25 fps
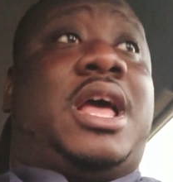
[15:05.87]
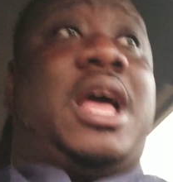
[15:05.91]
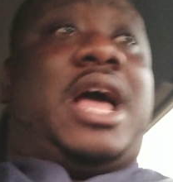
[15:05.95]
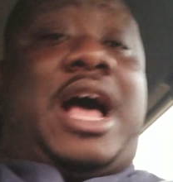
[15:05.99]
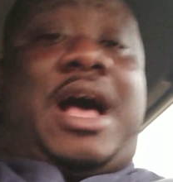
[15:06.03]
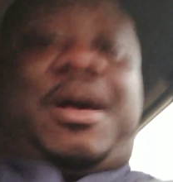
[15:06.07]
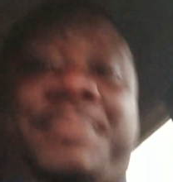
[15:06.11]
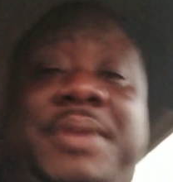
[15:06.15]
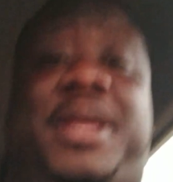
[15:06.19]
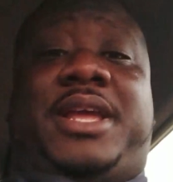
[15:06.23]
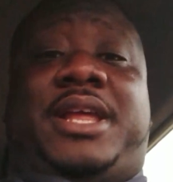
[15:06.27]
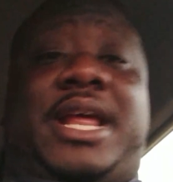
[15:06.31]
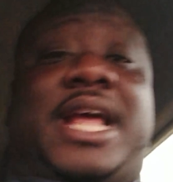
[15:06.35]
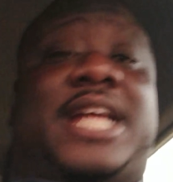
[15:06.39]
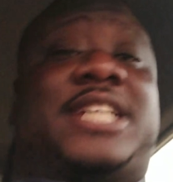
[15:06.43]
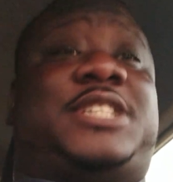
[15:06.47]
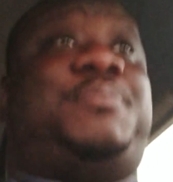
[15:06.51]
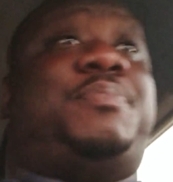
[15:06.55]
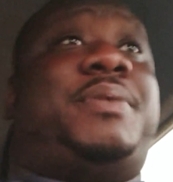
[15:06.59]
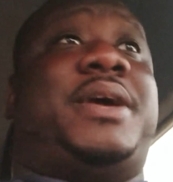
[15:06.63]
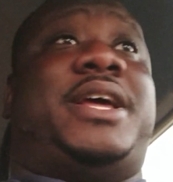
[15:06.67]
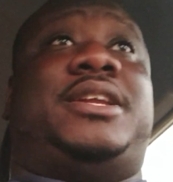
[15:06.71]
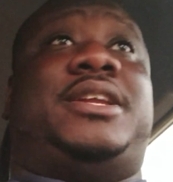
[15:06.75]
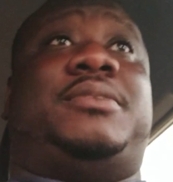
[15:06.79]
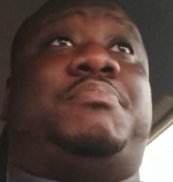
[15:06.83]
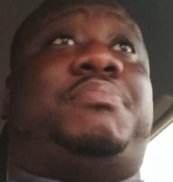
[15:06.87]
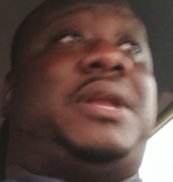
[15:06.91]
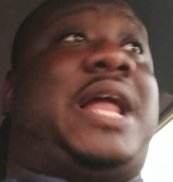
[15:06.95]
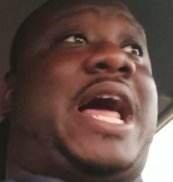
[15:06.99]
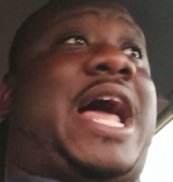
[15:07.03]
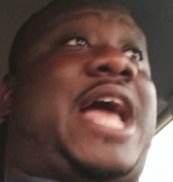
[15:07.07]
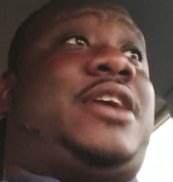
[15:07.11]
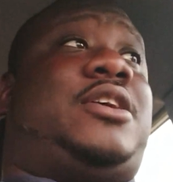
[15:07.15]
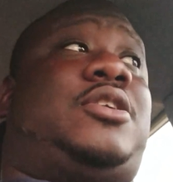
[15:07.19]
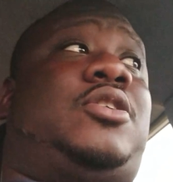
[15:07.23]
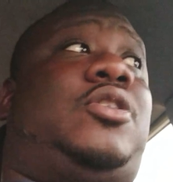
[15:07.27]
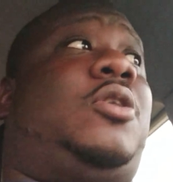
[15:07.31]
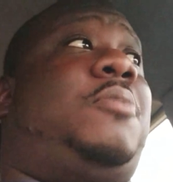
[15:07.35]
I mean, it's been
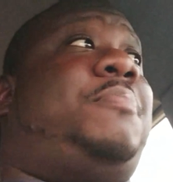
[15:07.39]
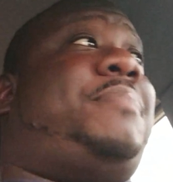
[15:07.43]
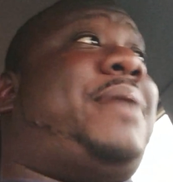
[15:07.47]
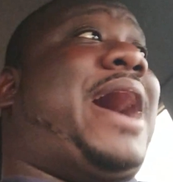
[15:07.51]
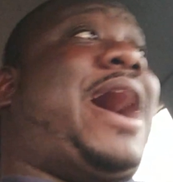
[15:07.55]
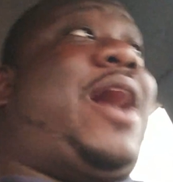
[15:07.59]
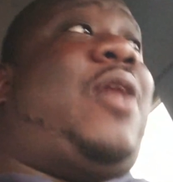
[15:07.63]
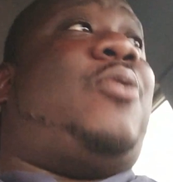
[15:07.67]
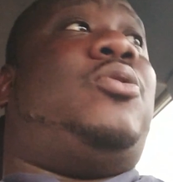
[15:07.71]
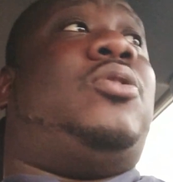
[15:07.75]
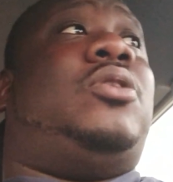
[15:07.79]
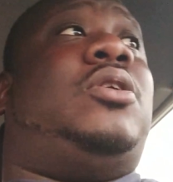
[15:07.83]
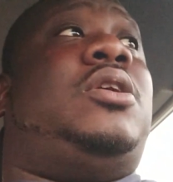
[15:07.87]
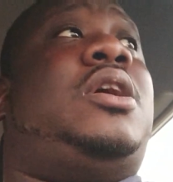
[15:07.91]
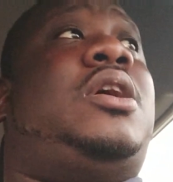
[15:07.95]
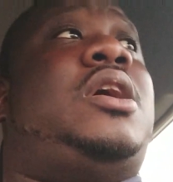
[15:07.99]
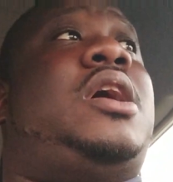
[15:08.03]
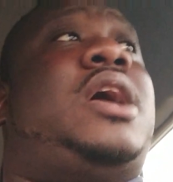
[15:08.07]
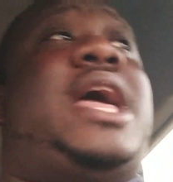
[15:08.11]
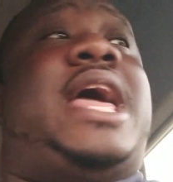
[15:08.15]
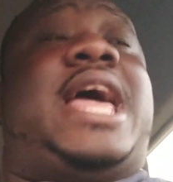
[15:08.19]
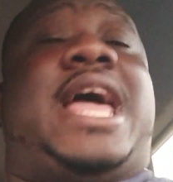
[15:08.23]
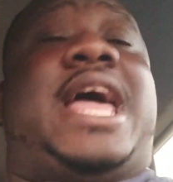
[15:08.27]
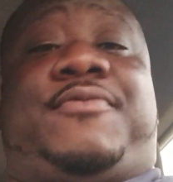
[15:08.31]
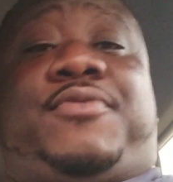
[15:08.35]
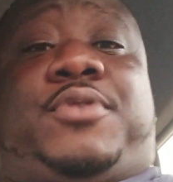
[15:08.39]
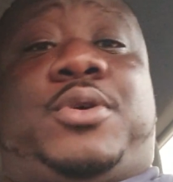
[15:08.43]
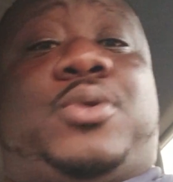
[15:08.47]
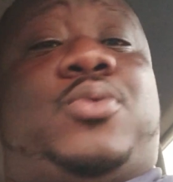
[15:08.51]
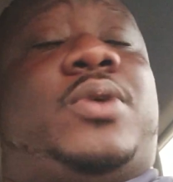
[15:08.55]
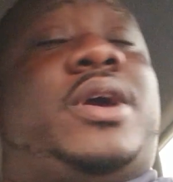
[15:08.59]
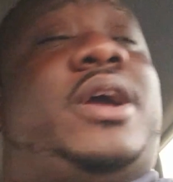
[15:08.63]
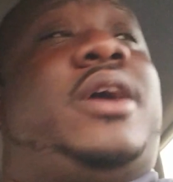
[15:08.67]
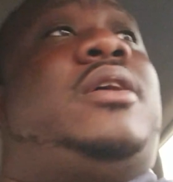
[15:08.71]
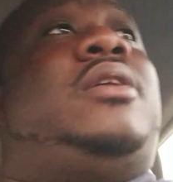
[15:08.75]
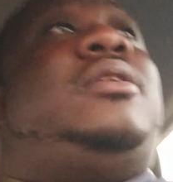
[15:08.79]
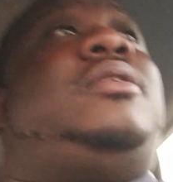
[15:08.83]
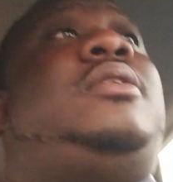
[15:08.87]
black girl power
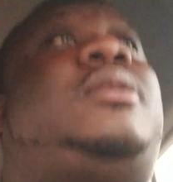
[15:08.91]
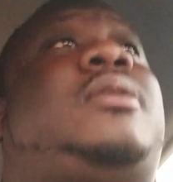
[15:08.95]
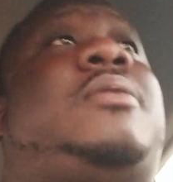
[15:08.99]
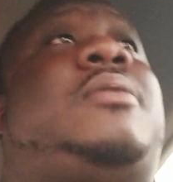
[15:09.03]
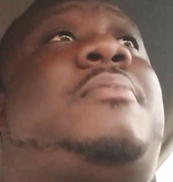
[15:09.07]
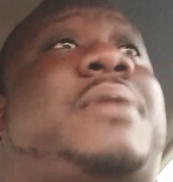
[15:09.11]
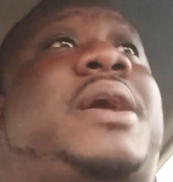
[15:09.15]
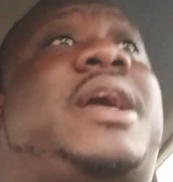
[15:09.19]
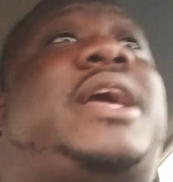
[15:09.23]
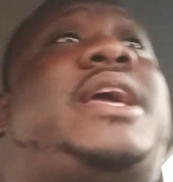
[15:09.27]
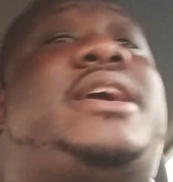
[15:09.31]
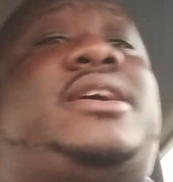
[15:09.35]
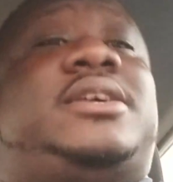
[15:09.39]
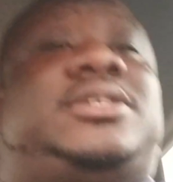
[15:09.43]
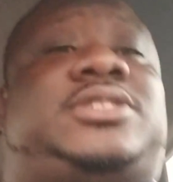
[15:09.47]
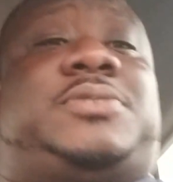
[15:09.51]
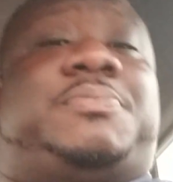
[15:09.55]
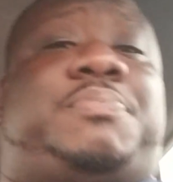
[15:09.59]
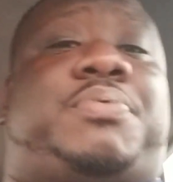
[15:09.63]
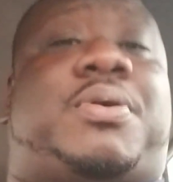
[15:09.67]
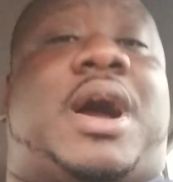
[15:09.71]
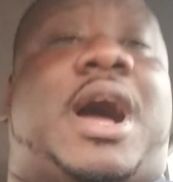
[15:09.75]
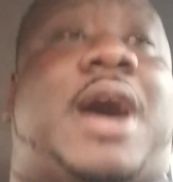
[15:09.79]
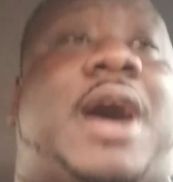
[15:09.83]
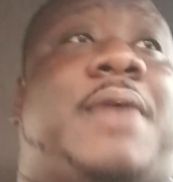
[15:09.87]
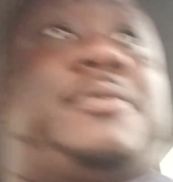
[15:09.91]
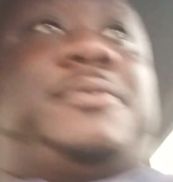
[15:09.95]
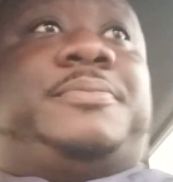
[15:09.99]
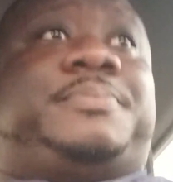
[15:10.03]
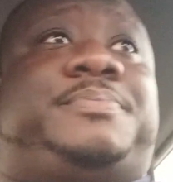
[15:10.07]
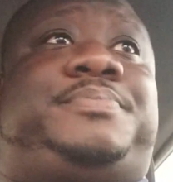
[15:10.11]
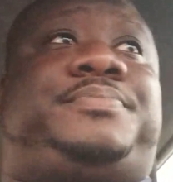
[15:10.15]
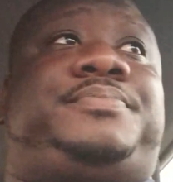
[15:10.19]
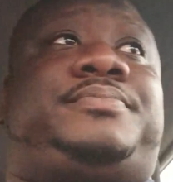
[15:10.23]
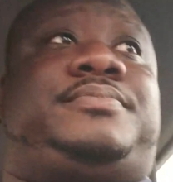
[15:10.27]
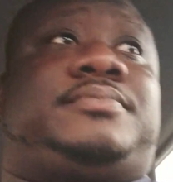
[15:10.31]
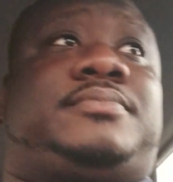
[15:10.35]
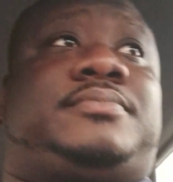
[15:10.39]
everywhere. But here's the problem.
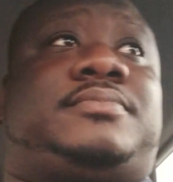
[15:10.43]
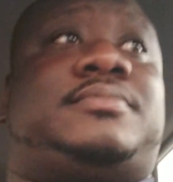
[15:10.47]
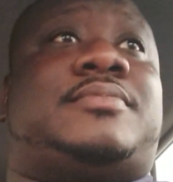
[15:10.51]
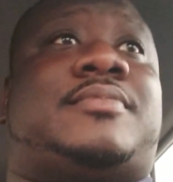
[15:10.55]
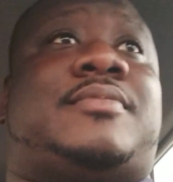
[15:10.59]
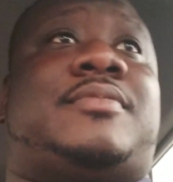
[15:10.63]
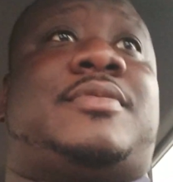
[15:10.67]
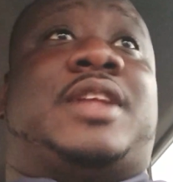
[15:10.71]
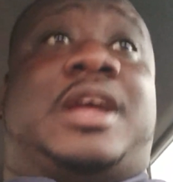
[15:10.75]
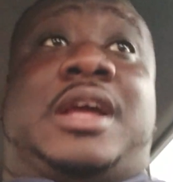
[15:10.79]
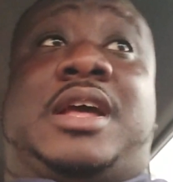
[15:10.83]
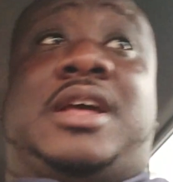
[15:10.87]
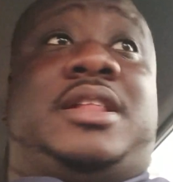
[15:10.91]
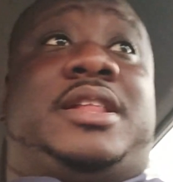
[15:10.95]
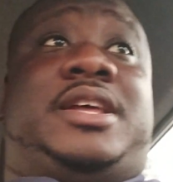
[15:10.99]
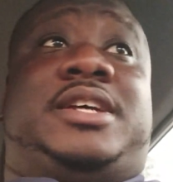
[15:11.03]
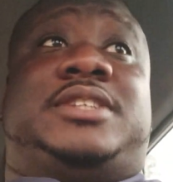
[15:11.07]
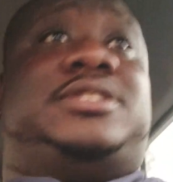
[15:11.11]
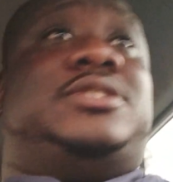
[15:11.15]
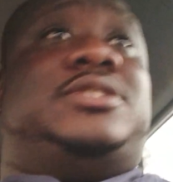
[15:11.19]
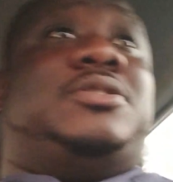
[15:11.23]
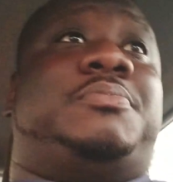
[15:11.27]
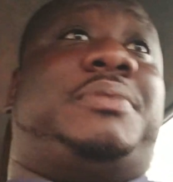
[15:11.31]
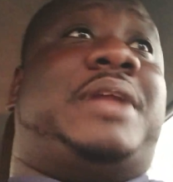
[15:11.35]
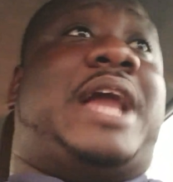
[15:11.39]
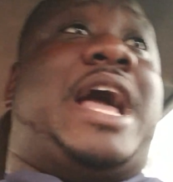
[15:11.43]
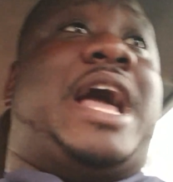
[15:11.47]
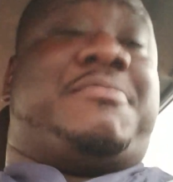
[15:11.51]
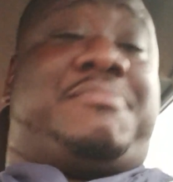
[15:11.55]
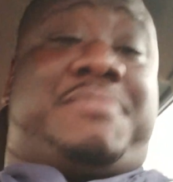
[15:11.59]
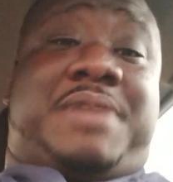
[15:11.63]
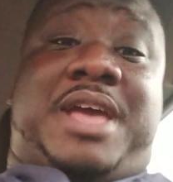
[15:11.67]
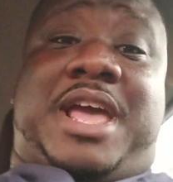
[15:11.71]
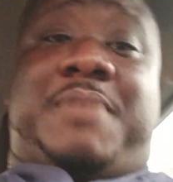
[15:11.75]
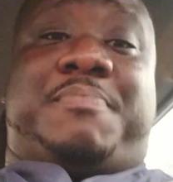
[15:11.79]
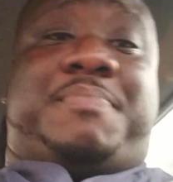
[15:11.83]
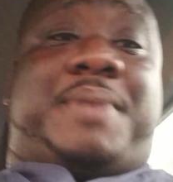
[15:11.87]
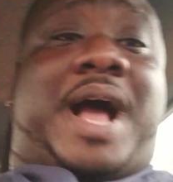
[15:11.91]
There's no black
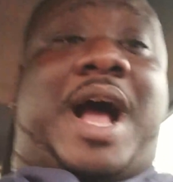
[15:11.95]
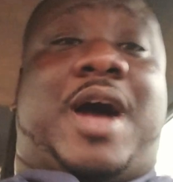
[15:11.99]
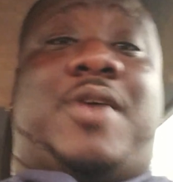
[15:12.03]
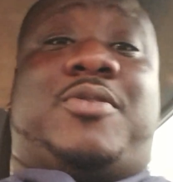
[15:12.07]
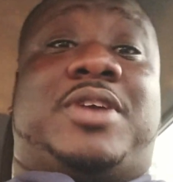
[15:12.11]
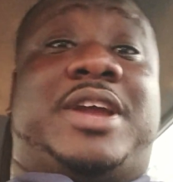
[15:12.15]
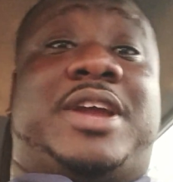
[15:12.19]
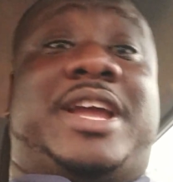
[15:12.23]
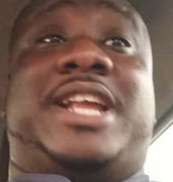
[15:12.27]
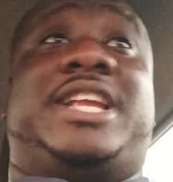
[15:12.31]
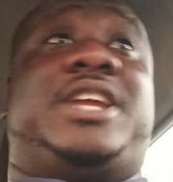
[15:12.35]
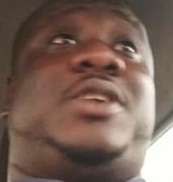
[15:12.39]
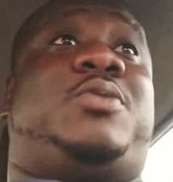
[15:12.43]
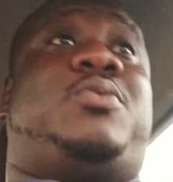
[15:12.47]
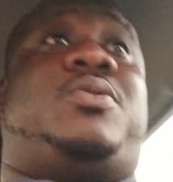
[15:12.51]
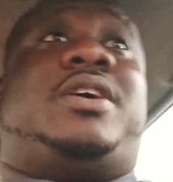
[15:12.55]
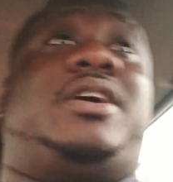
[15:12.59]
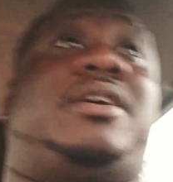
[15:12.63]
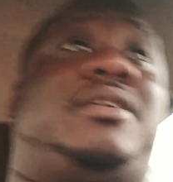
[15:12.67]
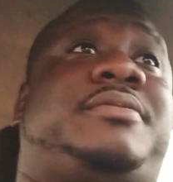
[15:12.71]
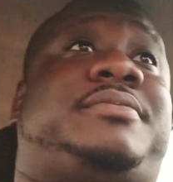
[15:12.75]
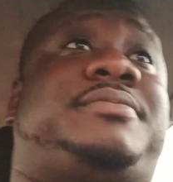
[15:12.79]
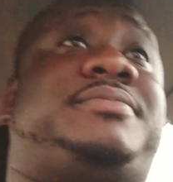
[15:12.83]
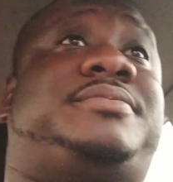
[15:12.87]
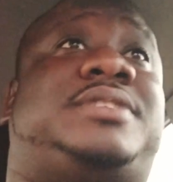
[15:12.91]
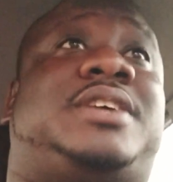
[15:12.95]
man power anywhere.